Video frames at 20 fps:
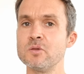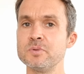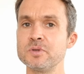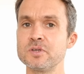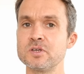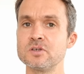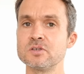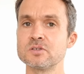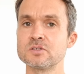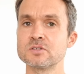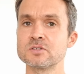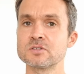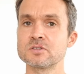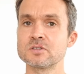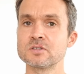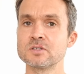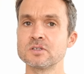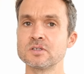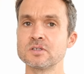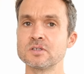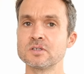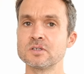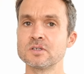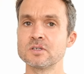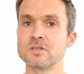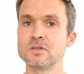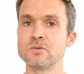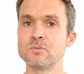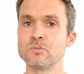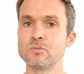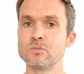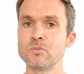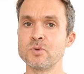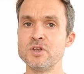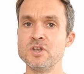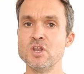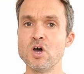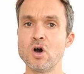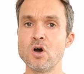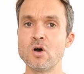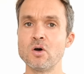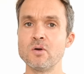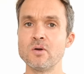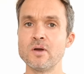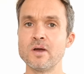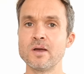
because we're not